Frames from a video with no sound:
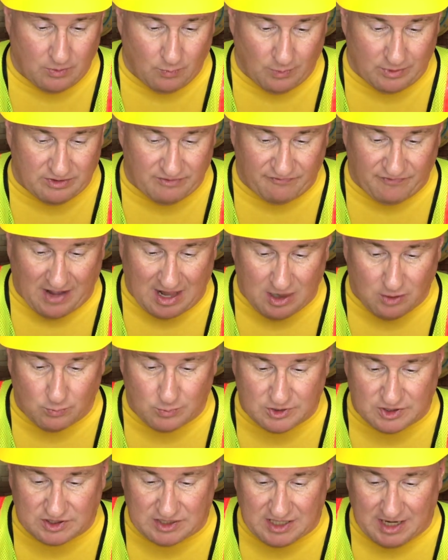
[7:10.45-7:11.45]
When the
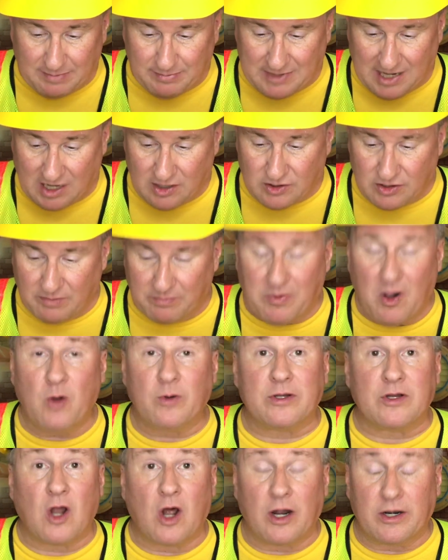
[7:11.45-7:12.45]
followers stepped out of the
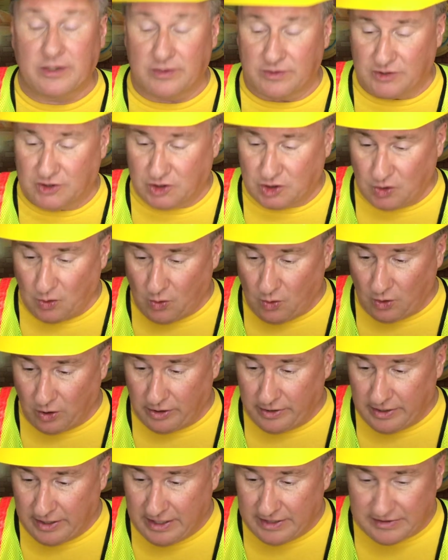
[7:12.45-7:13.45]
boat and onto the
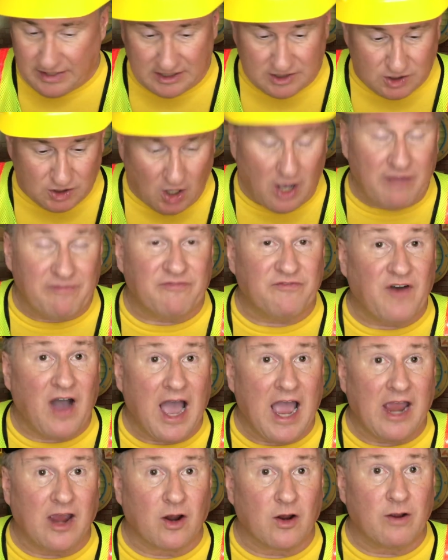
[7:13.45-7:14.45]
shore, they saw a
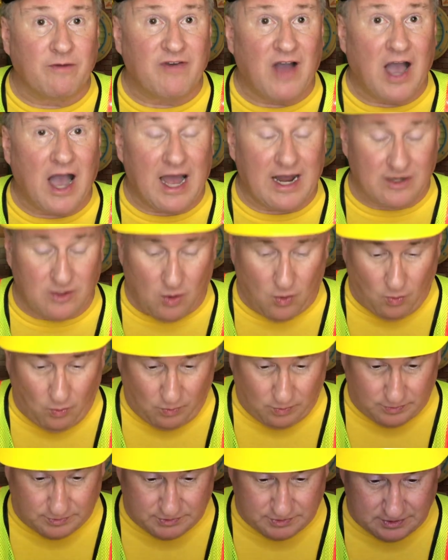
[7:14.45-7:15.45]
fire of hot
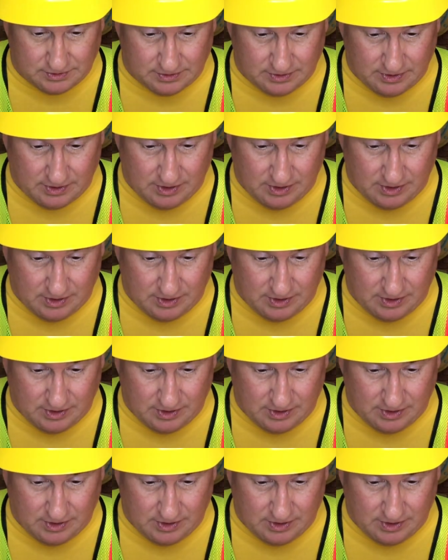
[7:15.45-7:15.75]
coals.